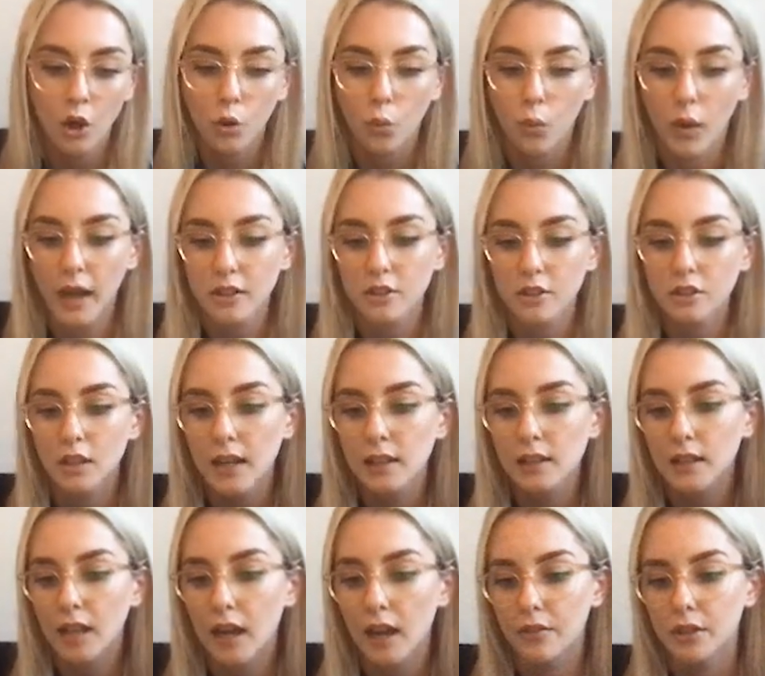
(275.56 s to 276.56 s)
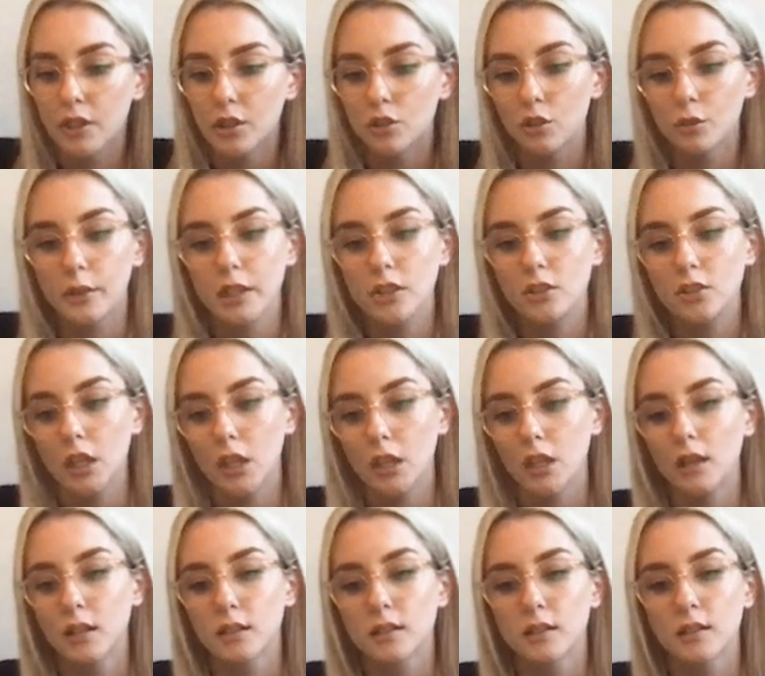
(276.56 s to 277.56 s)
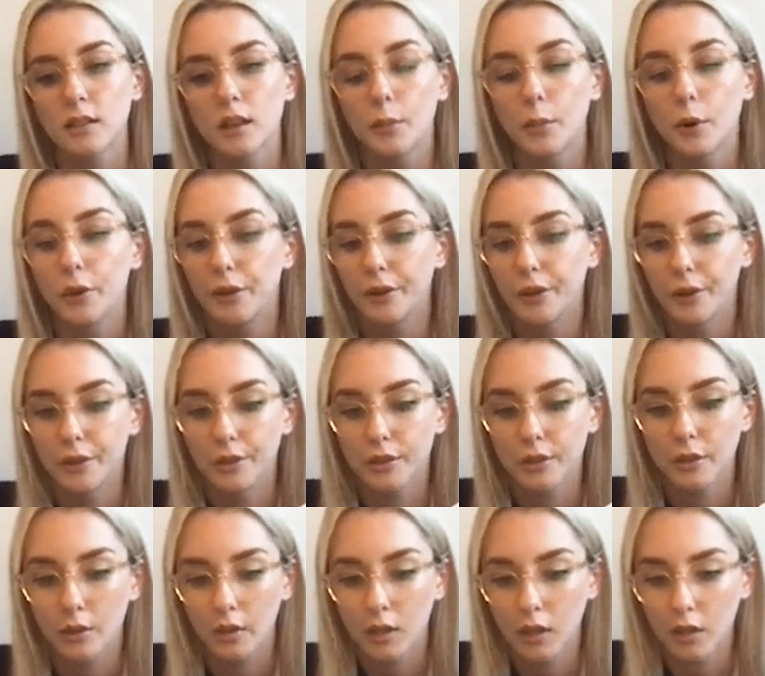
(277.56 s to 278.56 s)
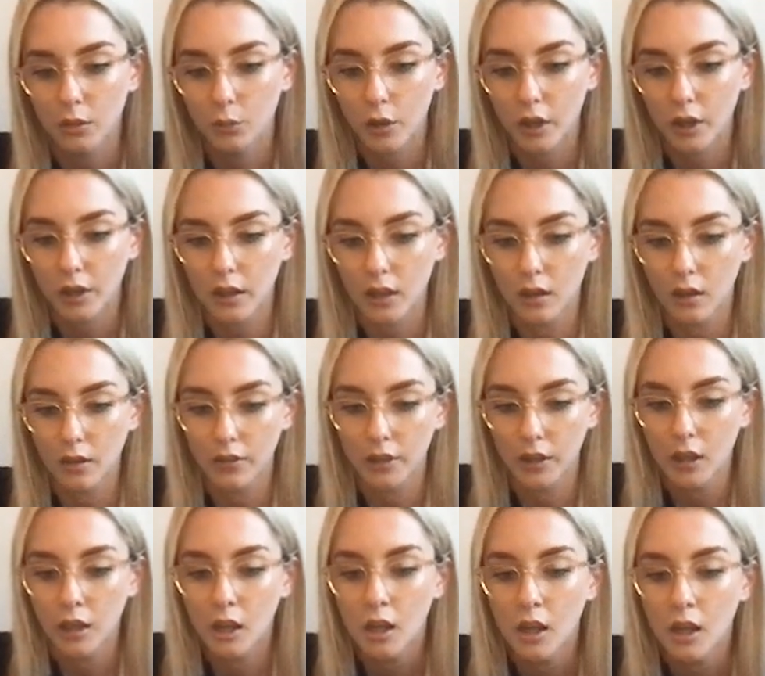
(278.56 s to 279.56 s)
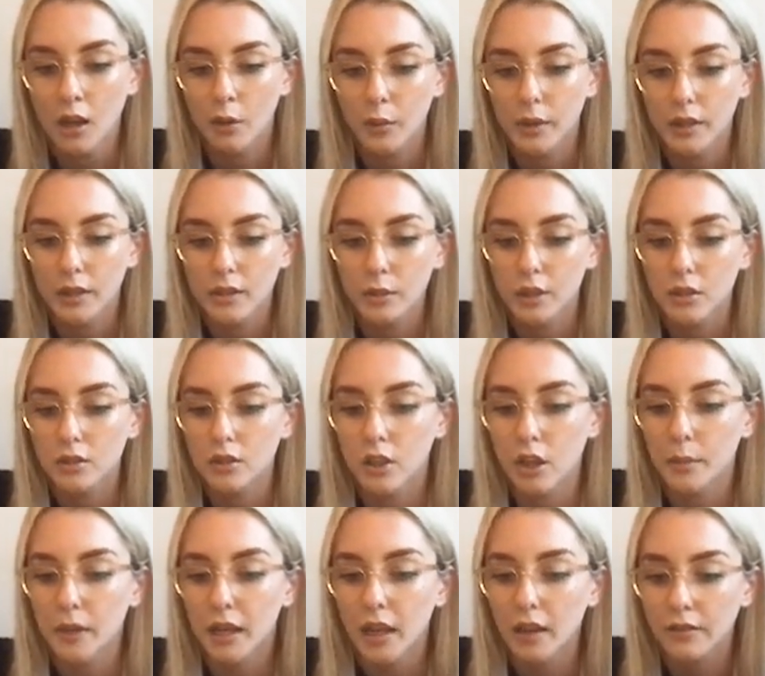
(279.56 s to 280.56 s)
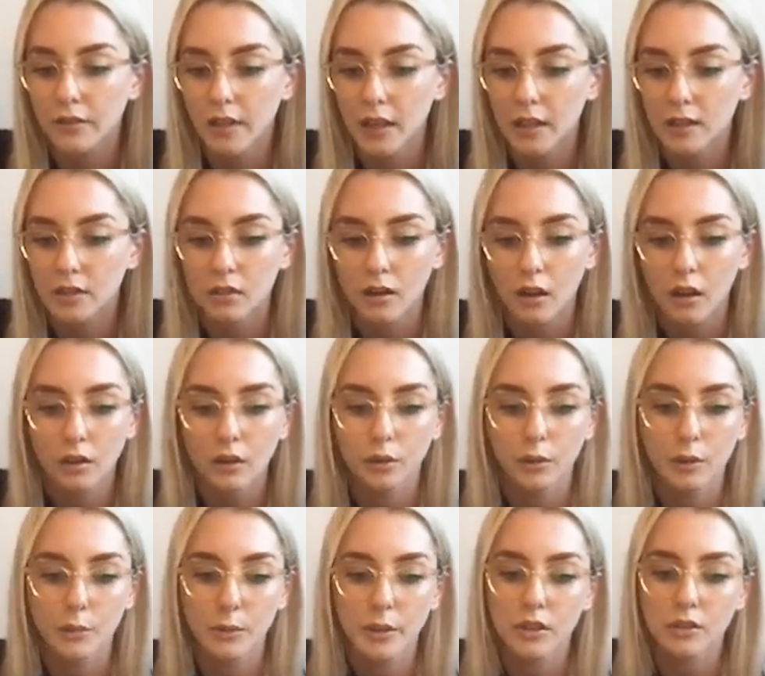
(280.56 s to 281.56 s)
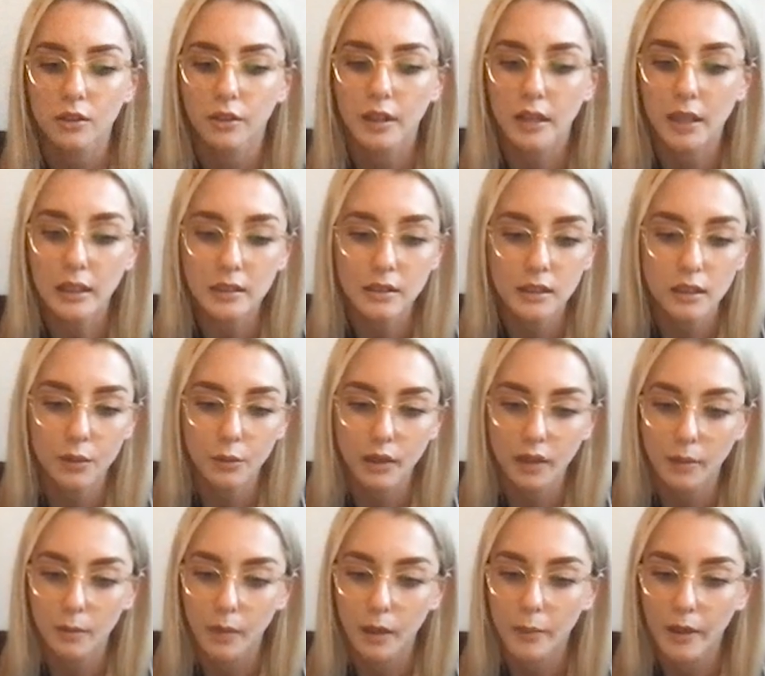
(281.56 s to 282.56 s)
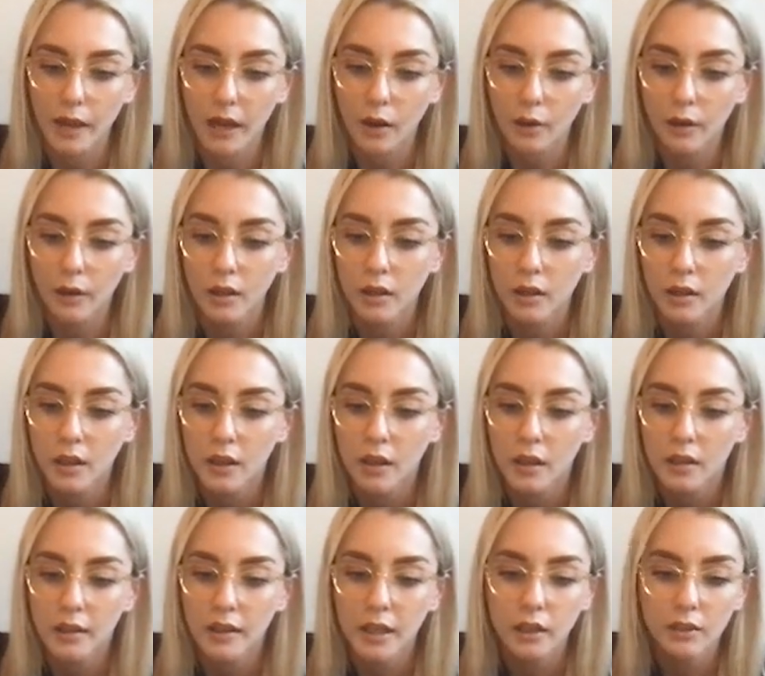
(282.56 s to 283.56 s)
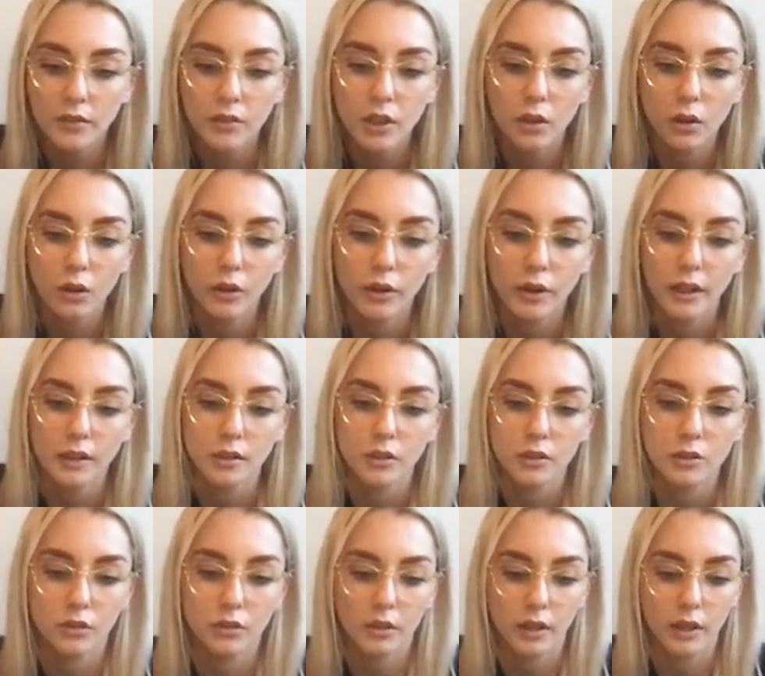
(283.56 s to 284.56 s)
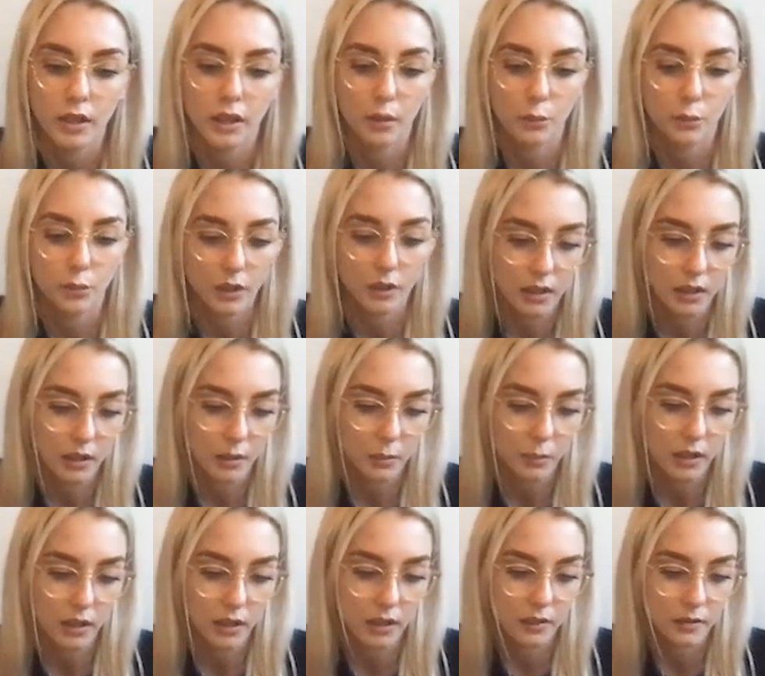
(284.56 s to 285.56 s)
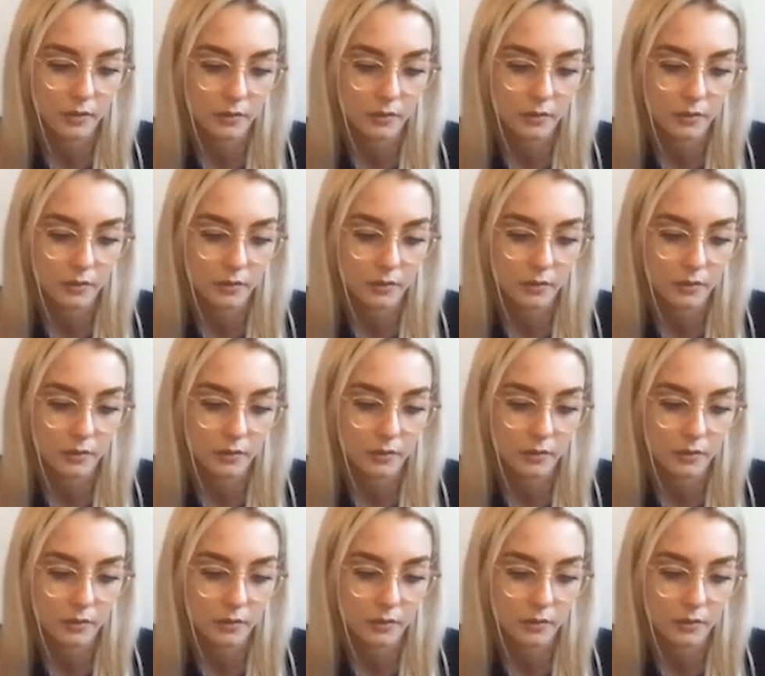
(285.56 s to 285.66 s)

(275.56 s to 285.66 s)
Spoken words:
Why should I lavish all my genius upon those who are unworthy of it, when to exterminate a fine scholar would be so easily within my power? Think of the glory in destroying a brilliant man.